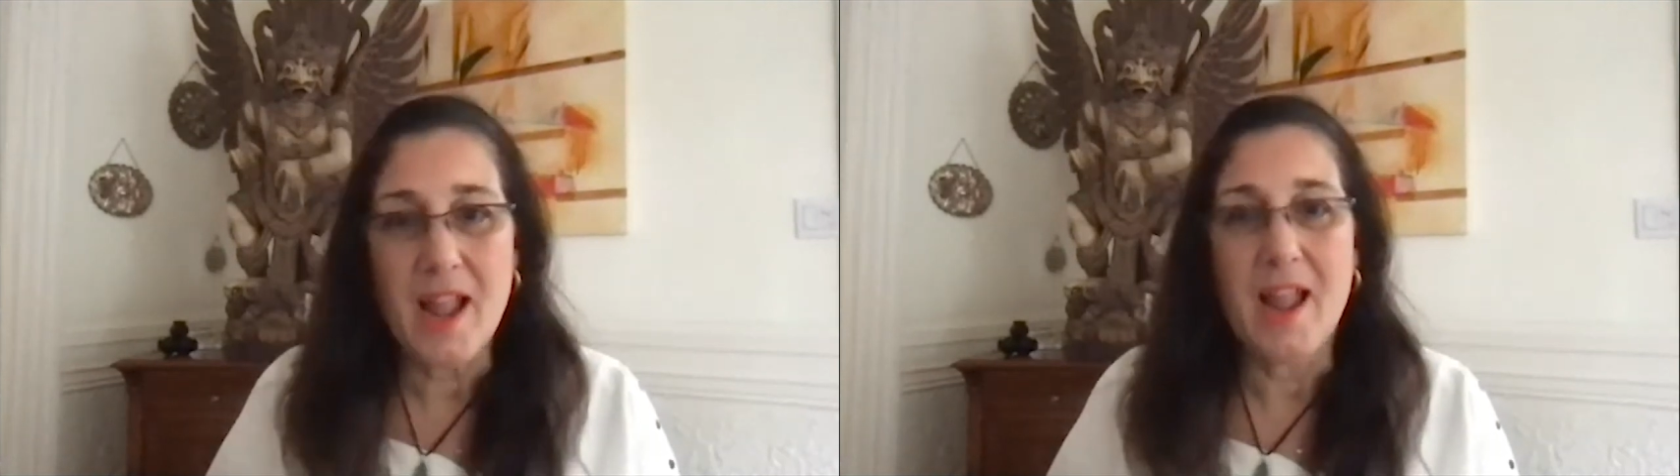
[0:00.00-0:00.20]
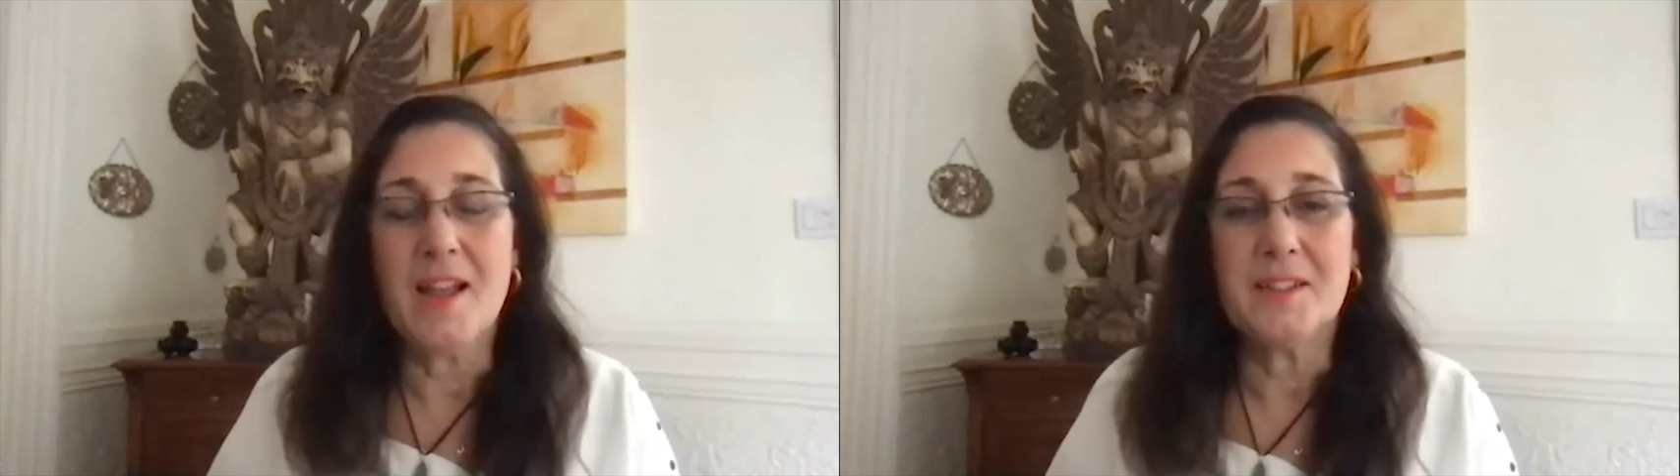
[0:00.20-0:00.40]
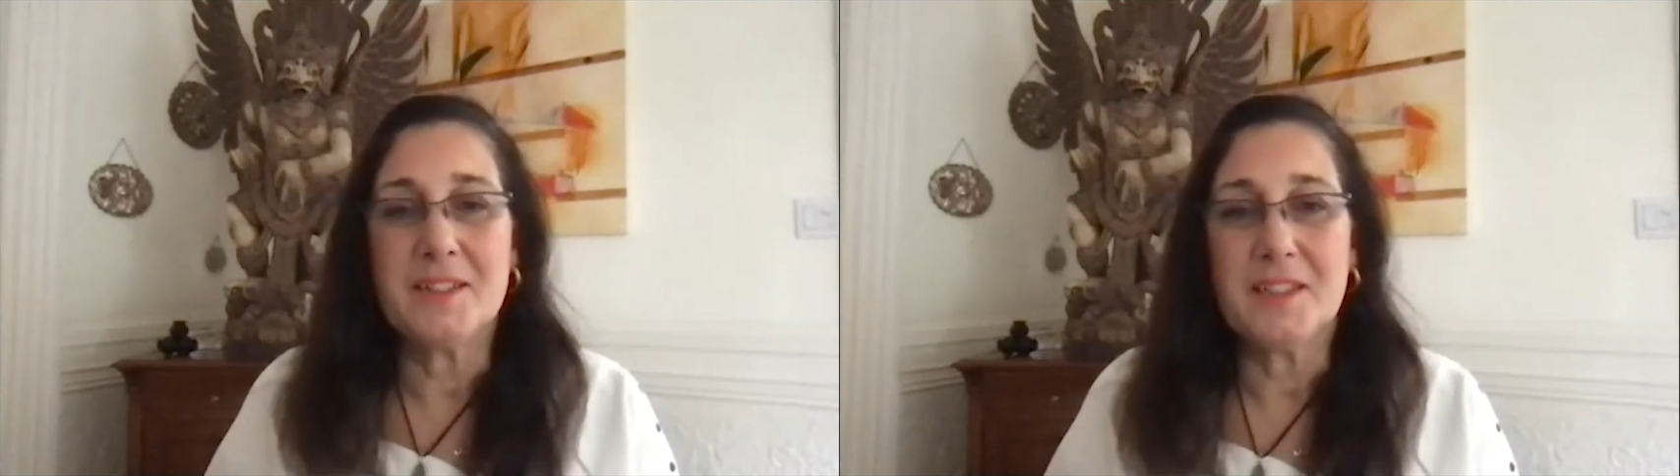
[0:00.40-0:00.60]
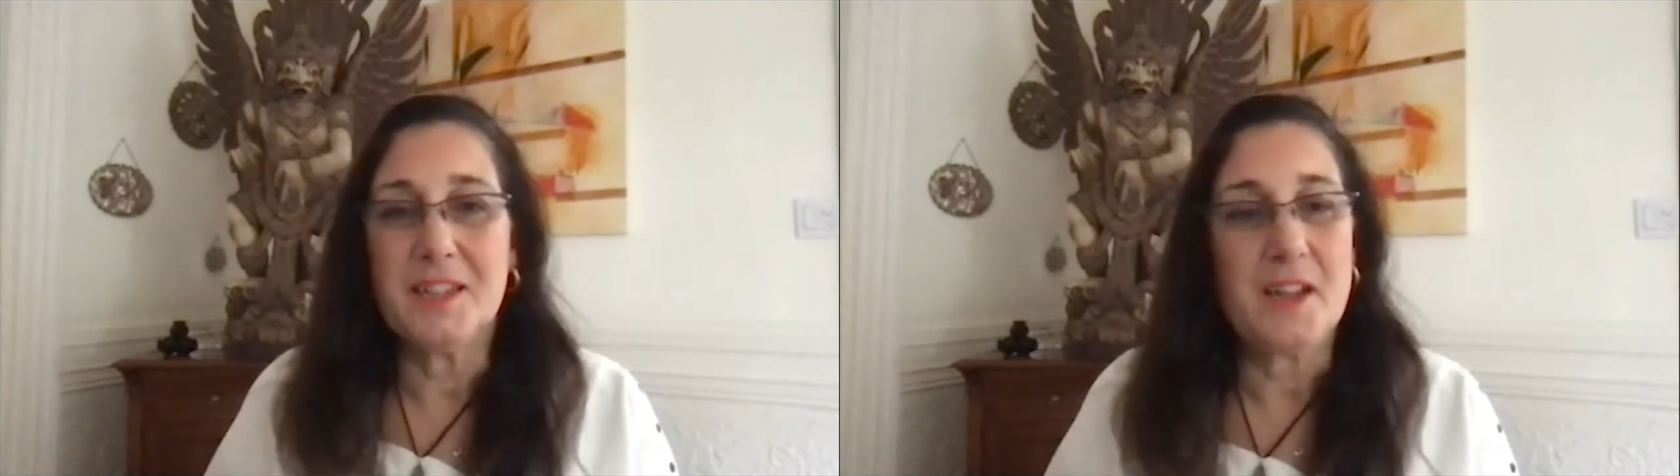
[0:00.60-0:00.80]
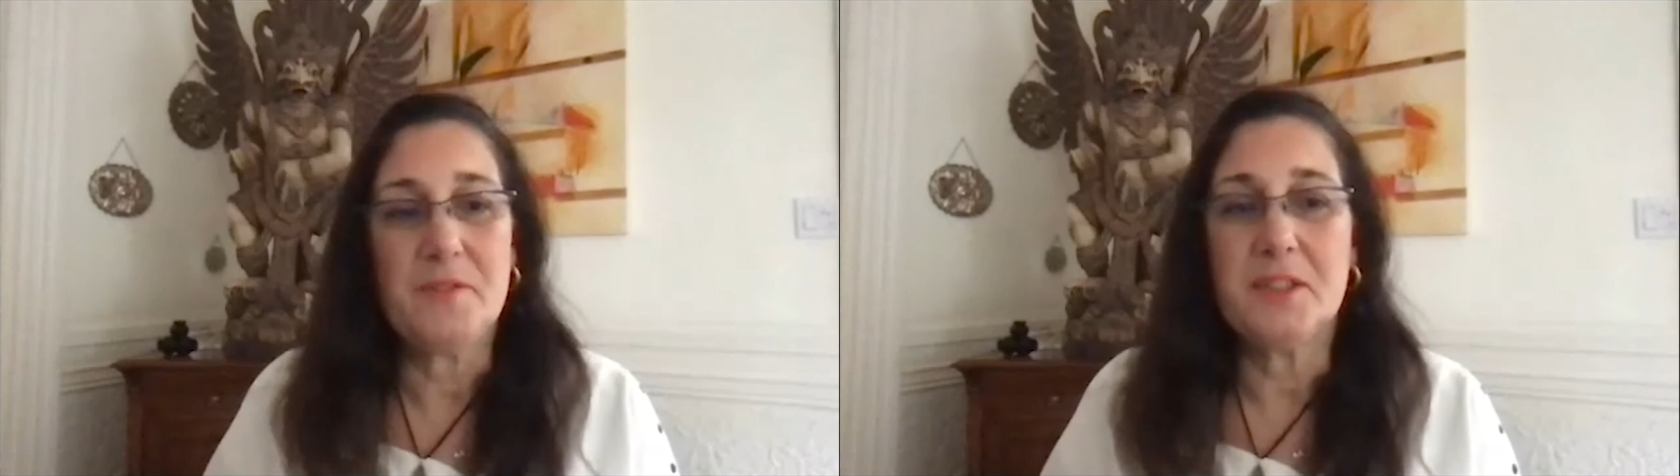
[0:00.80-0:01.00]
And
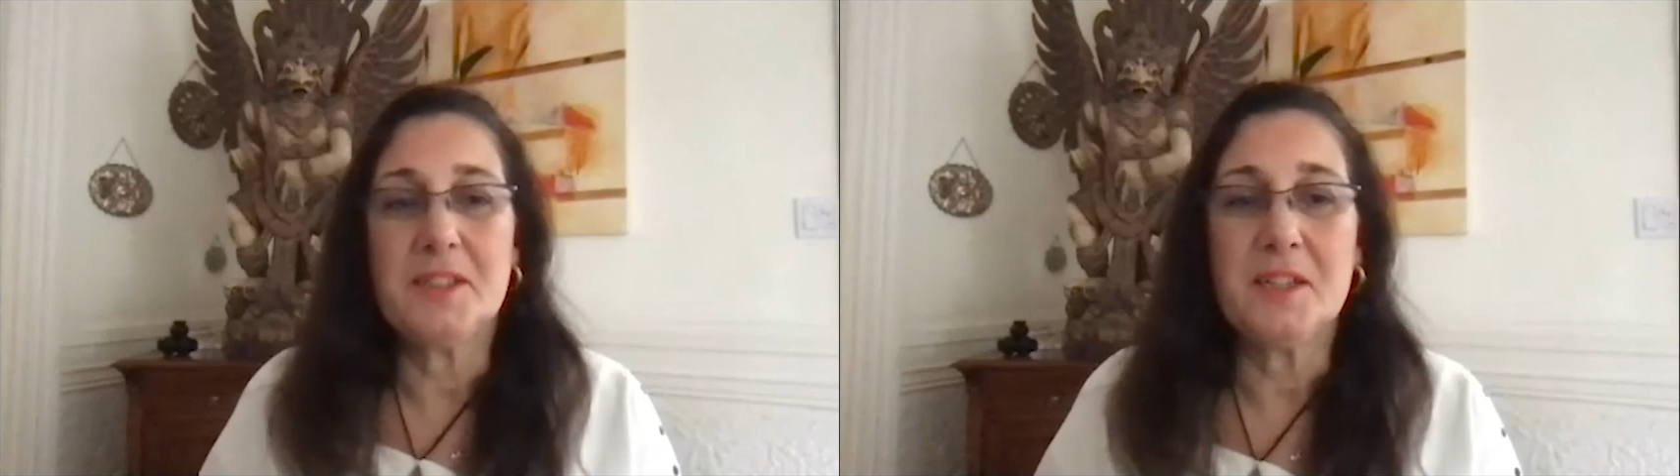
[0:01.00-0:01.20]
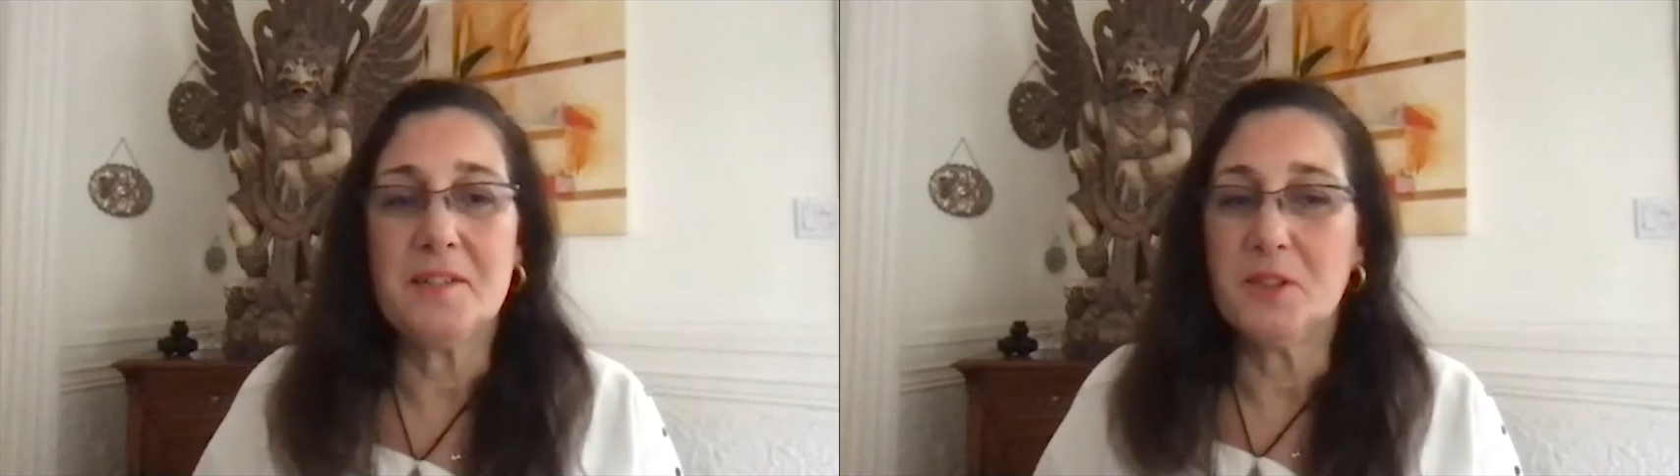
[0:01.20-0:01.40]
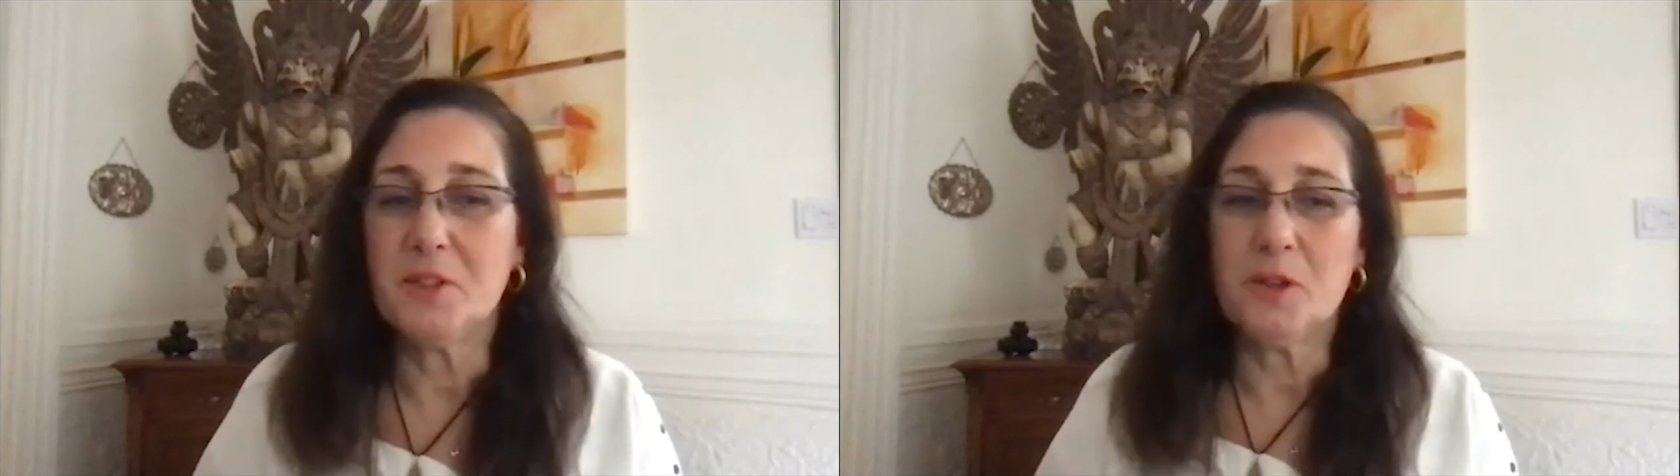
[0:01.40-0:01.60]
if everything,